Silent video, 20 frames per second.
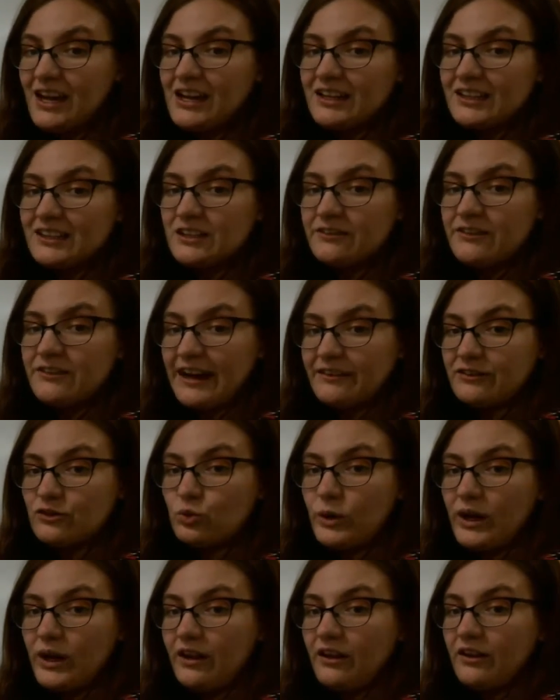Because if I have
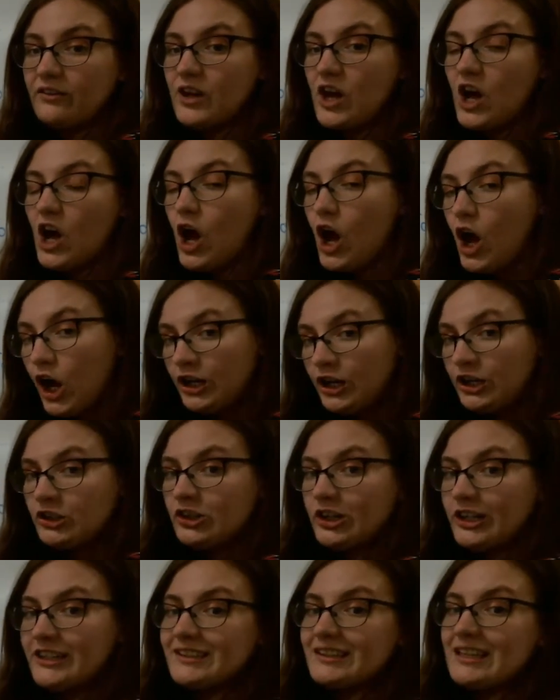12
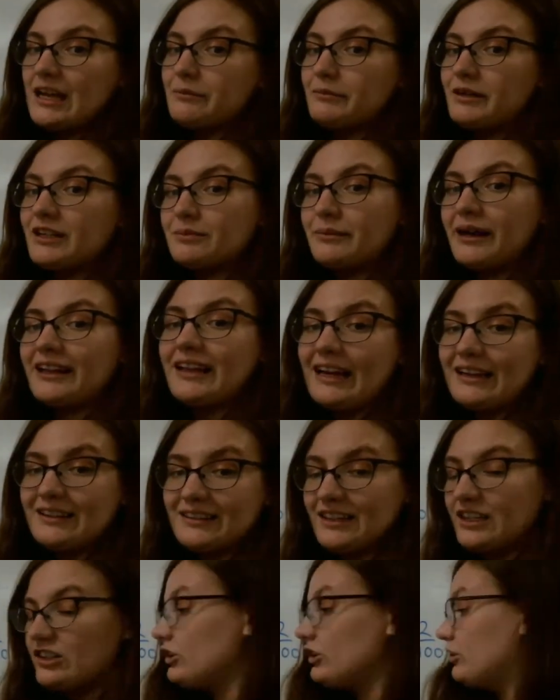hundredths, that means my last
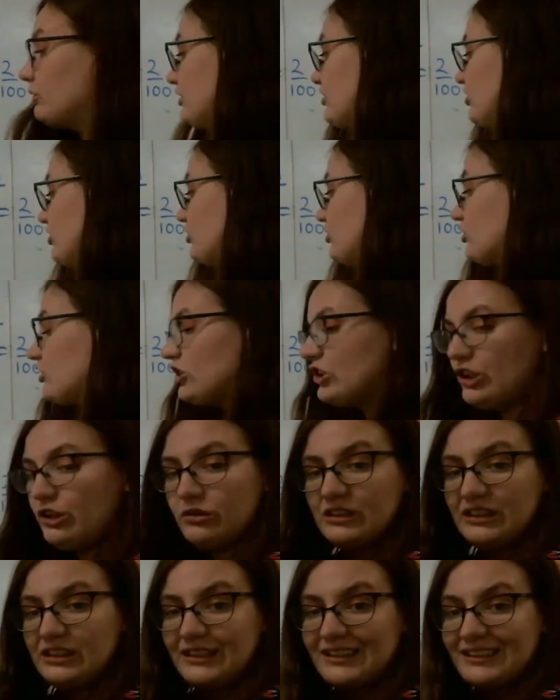digit, which is 2
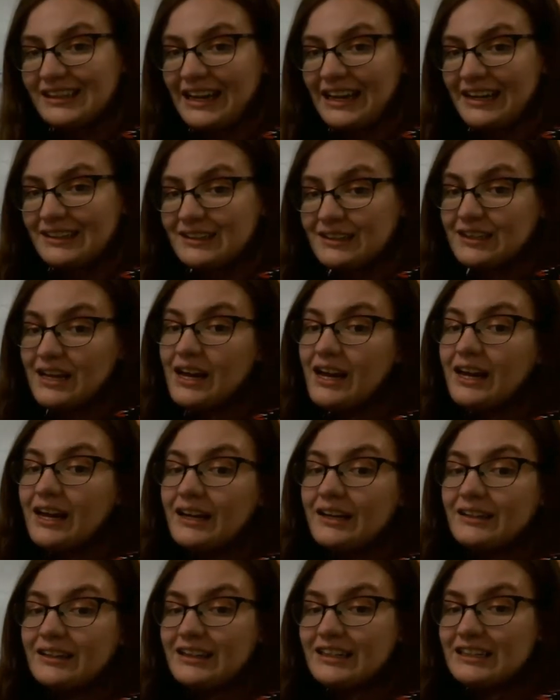in this case,
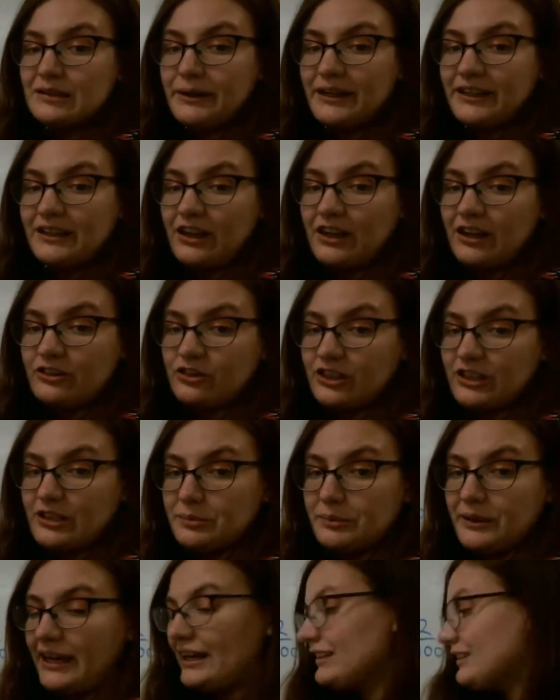needs to be in the hundredths
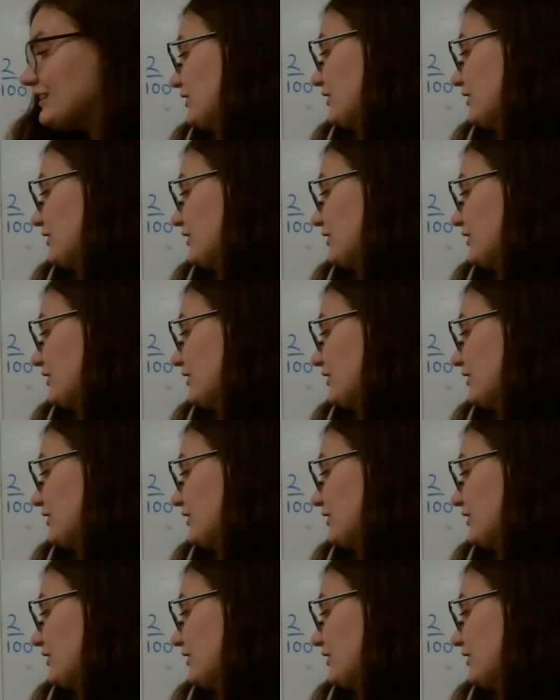place.